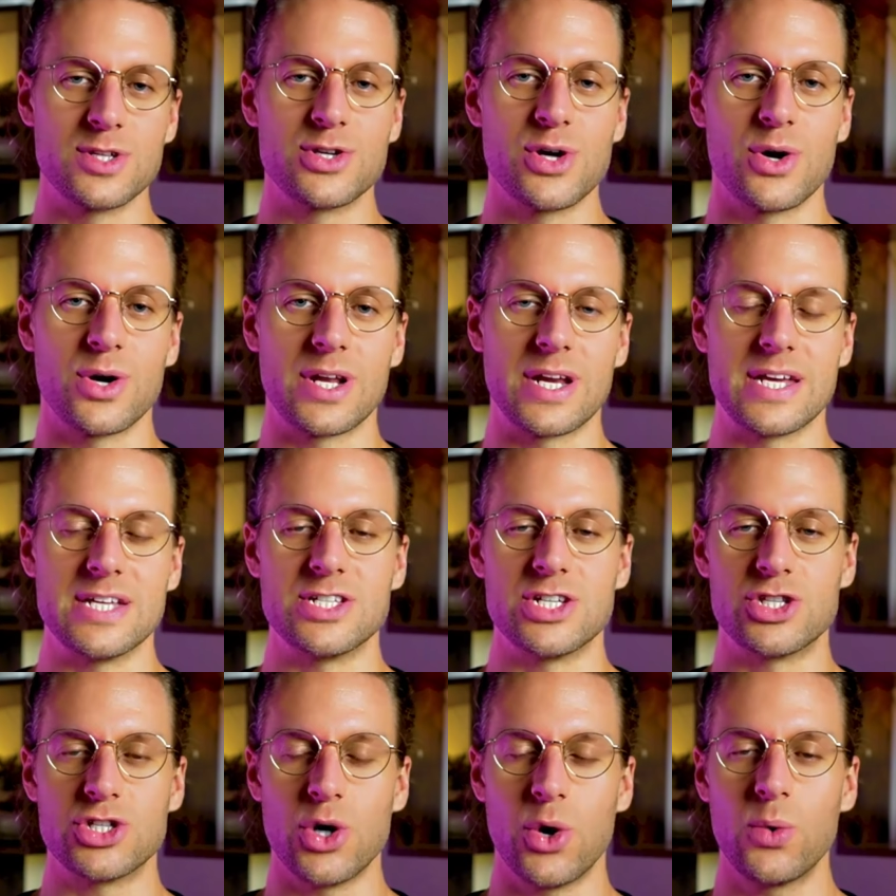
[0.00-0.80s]
targeting is
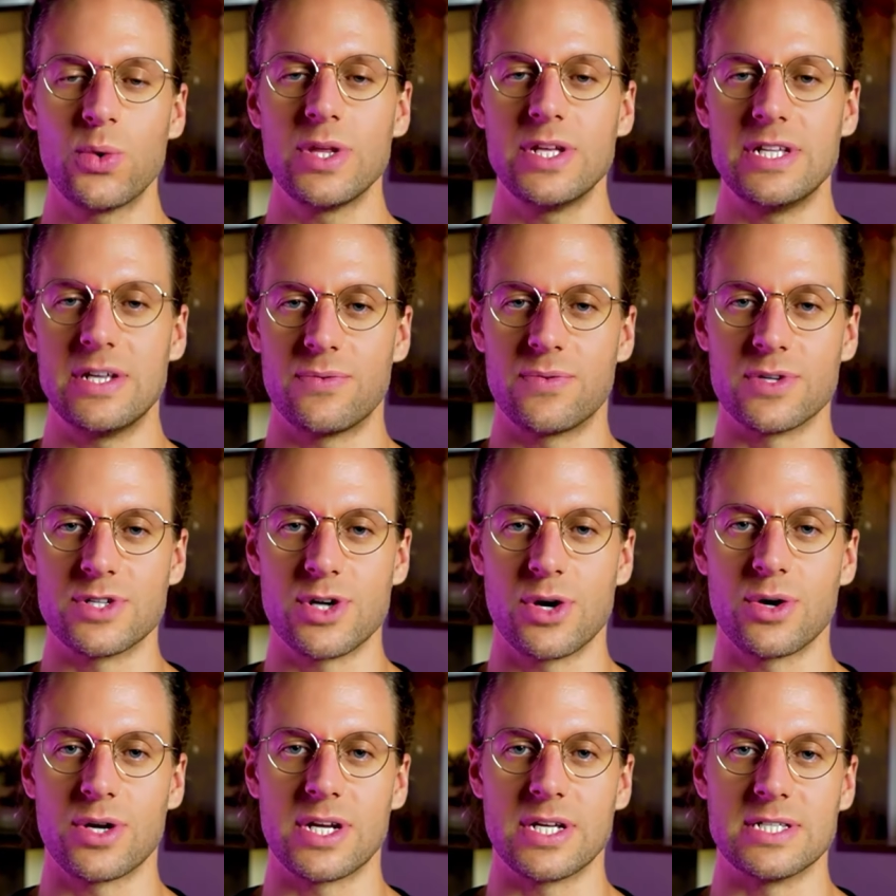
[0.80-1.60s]
a totally different
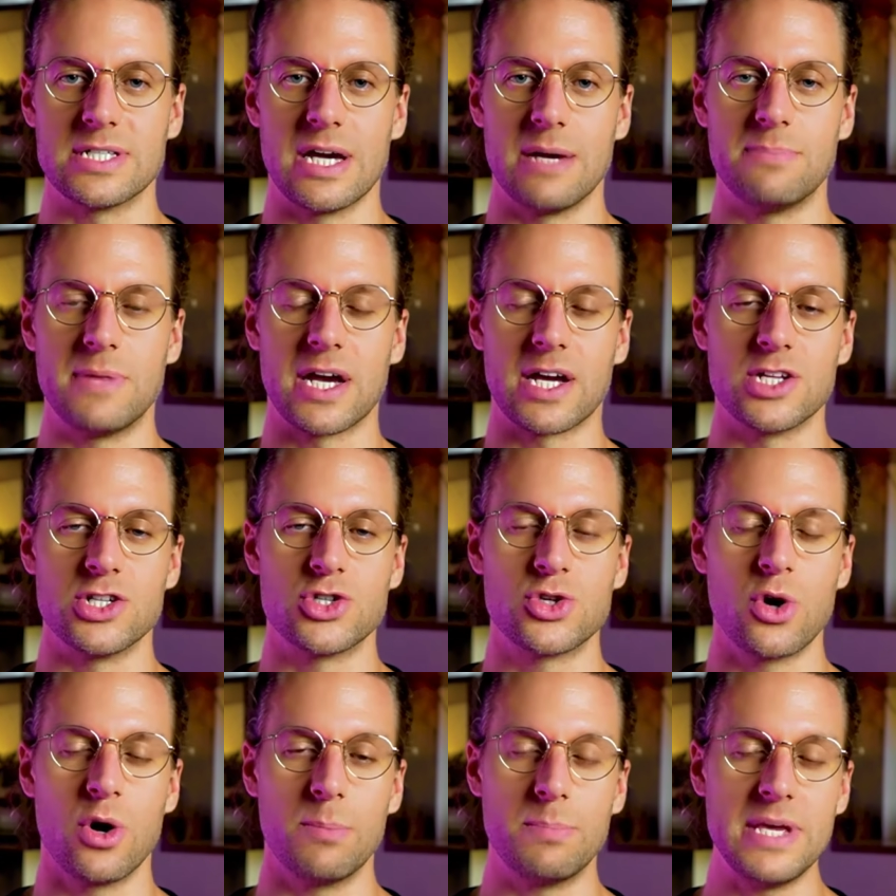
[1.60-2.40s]
targeting type that can
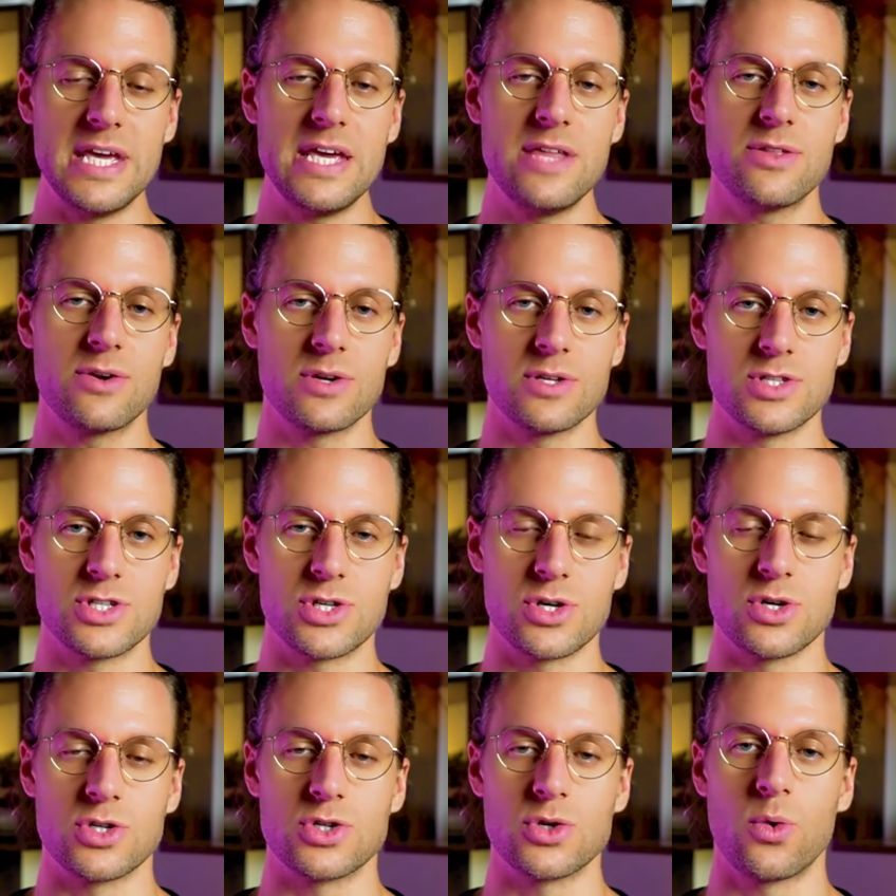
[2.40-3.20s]
show up either in
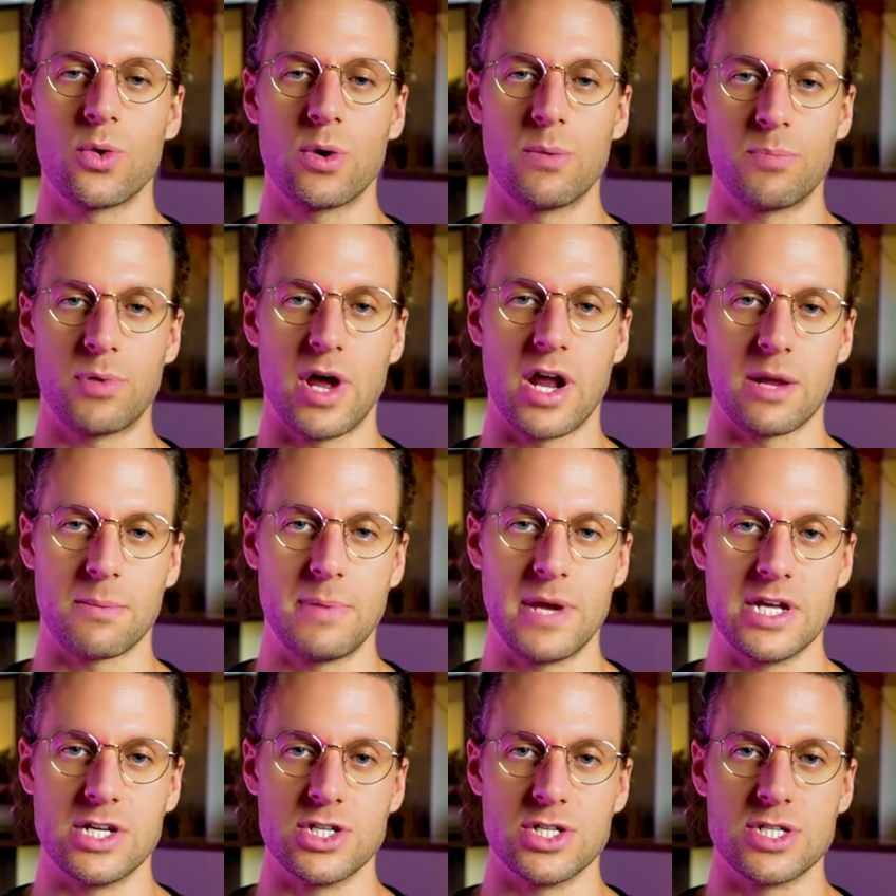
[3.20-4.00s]
search or on product
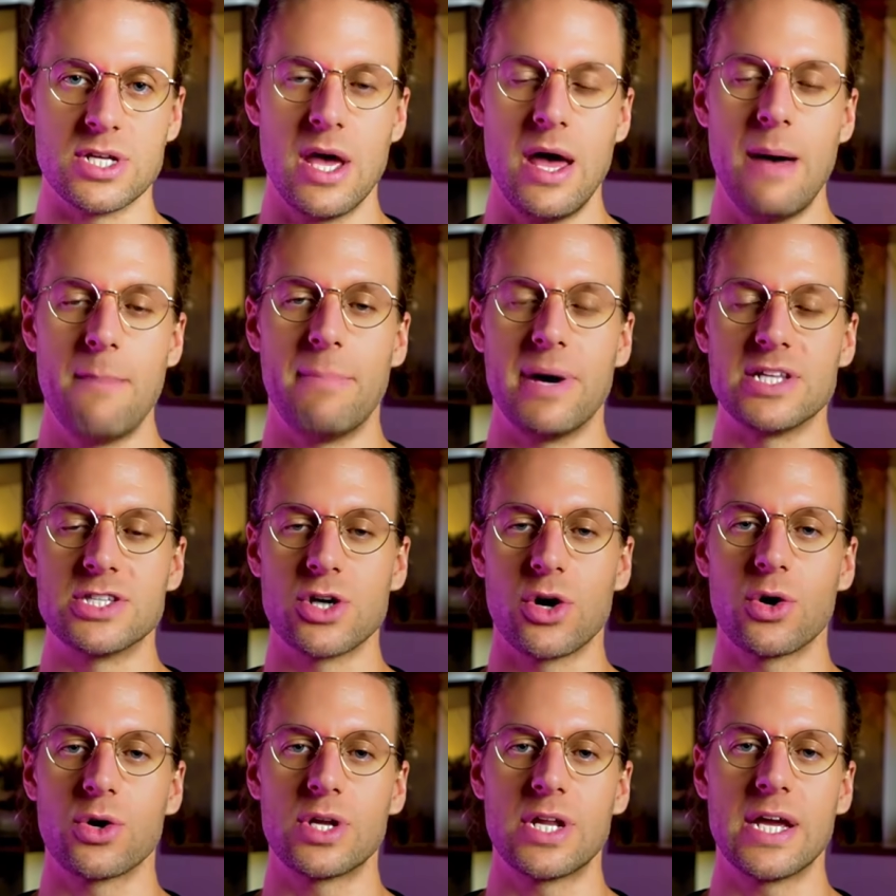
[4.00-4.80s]
pages by
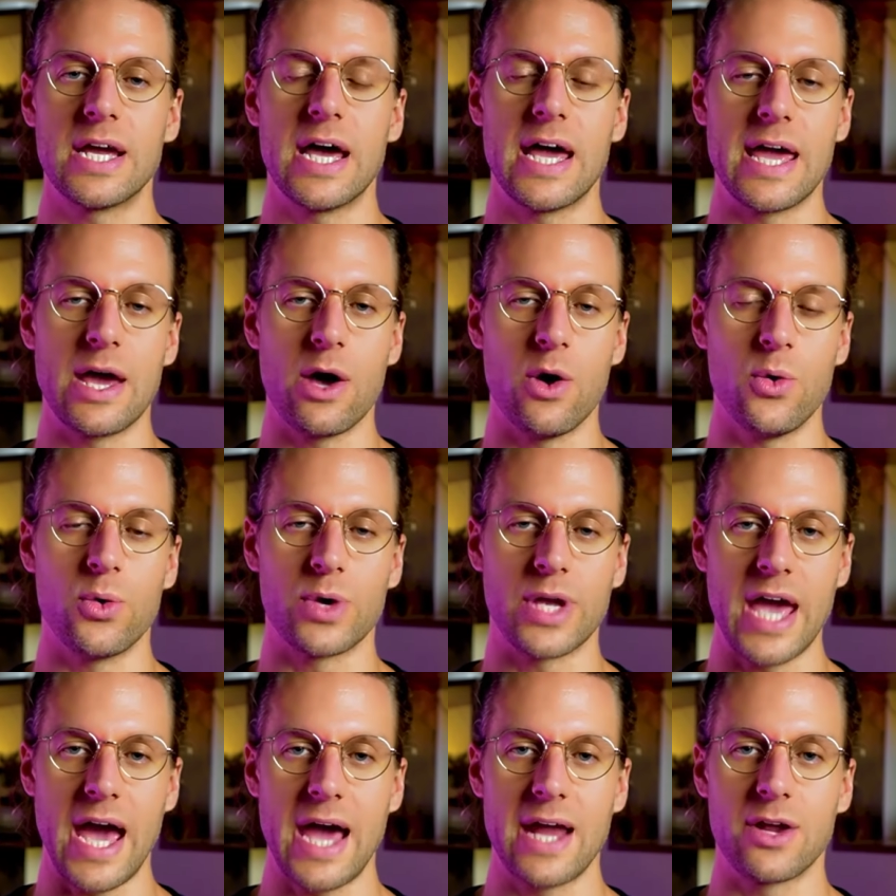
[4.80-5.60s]
targeting a whole
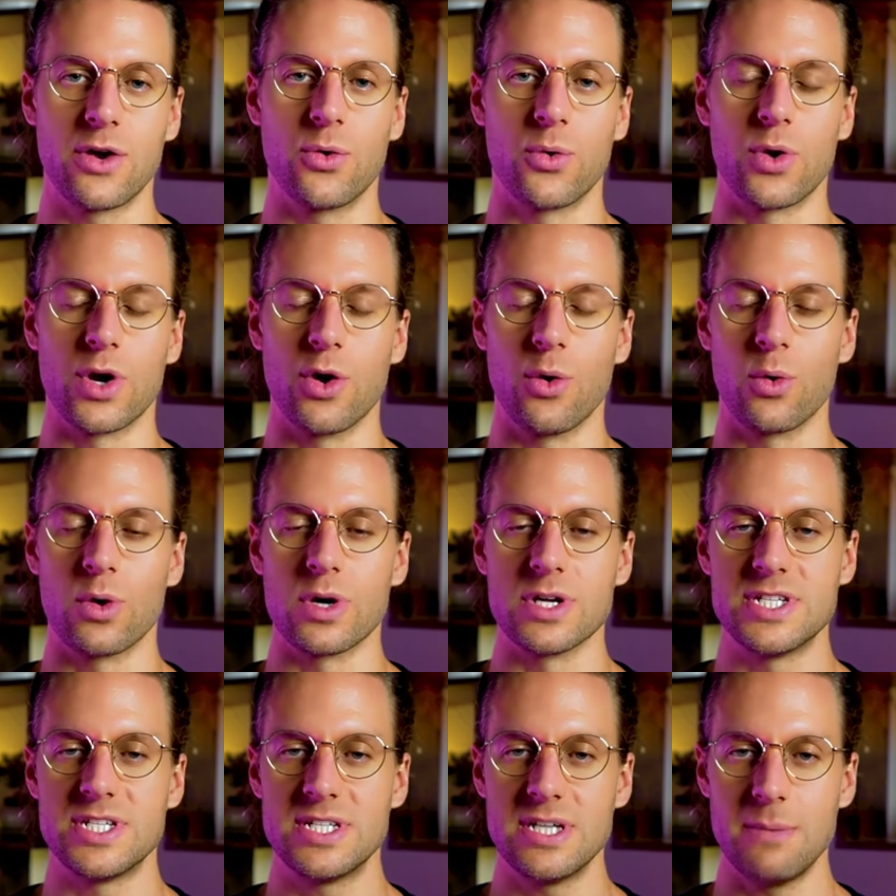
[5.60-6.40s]
category or a
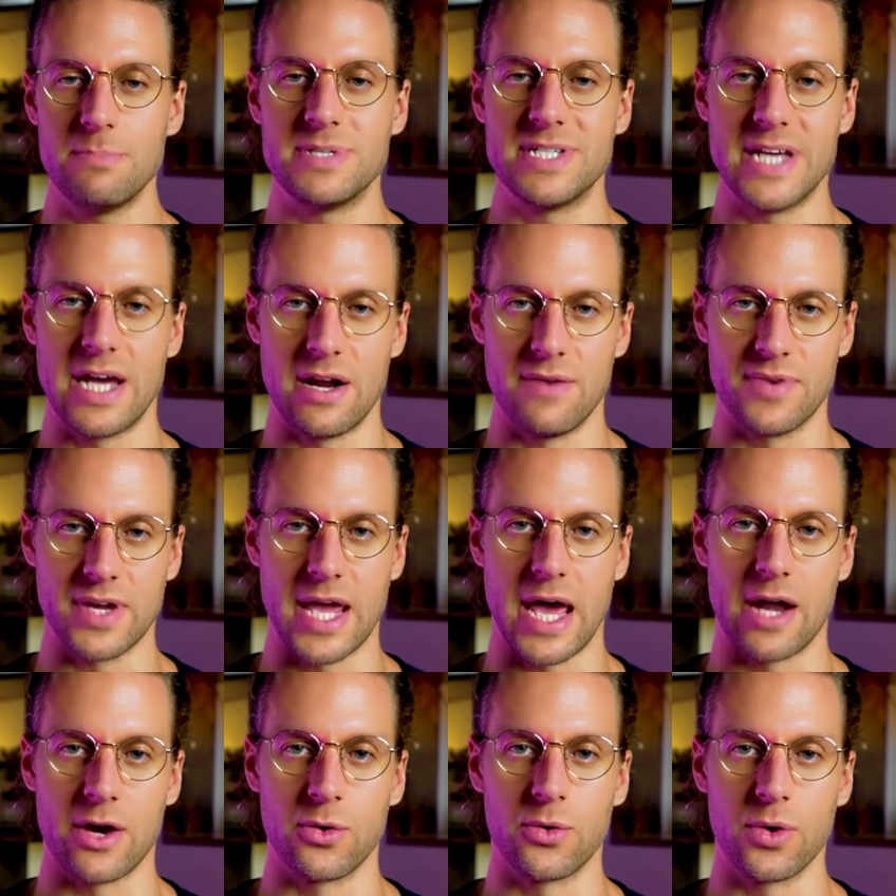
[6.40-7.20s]
subset of a
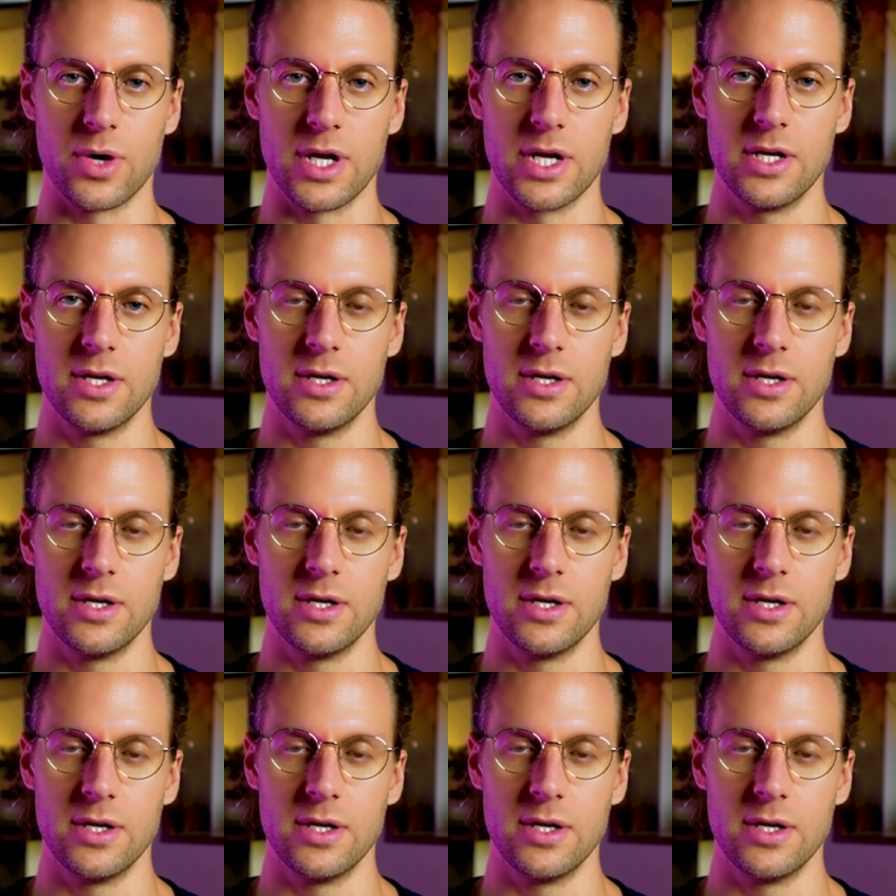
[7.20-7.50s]
category.